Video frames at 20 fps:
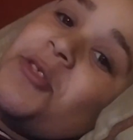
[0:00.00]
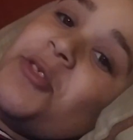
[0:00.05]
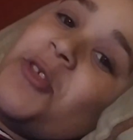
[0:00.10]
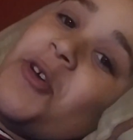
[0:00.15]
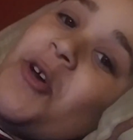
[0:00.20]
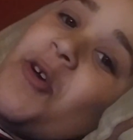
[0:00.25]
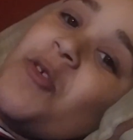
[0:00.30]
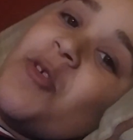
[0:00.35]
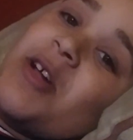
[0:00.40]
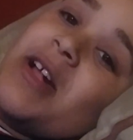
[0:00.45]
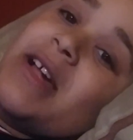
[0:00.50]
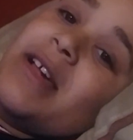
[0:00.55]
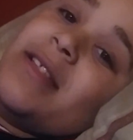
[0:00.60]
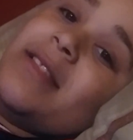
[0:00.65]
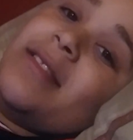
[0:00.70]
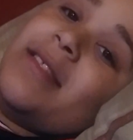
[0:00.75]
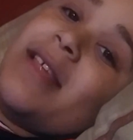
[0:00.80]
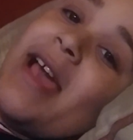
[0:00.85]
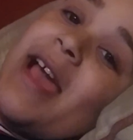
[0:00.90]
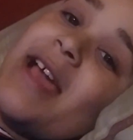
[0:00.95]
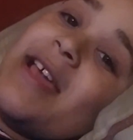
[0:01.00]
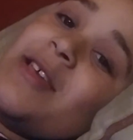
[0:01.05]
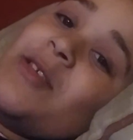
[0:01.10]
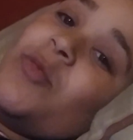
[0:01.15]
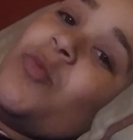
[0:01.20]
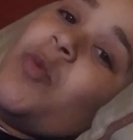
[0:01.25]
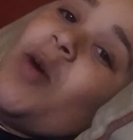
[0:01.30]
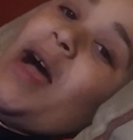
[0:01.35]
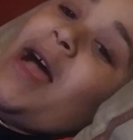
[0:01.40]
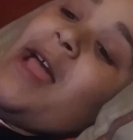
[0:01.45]
So that
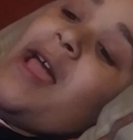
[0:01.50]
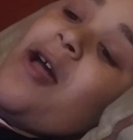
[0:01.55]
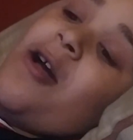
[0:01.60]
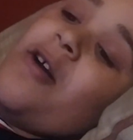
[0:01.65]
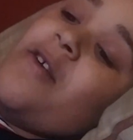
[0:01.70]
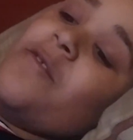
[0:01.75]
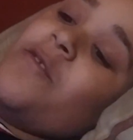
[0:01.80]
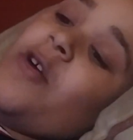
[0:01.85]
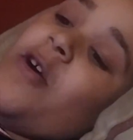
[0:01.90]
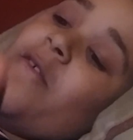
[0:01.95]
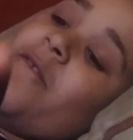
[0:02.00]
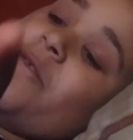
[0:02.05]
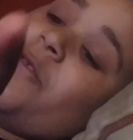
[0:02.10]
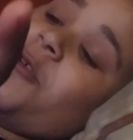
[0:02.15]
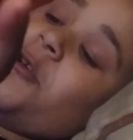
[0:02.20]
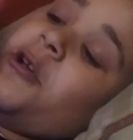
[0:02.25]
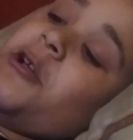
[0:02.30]
is why I'll vote for